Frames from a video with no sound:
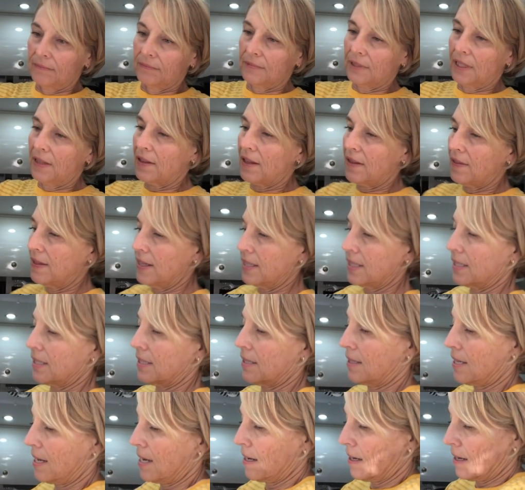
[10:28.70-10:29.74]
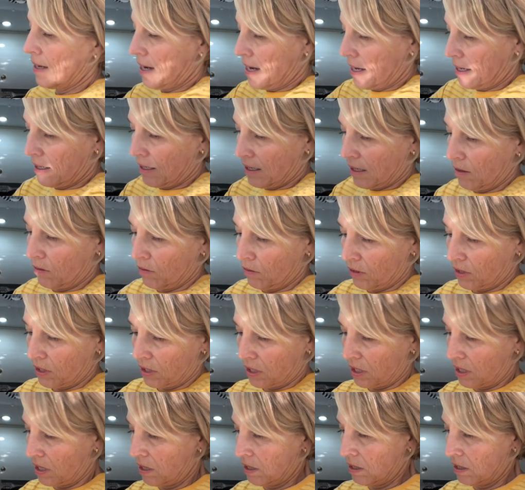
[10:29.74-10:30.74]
And then this thing kind of goes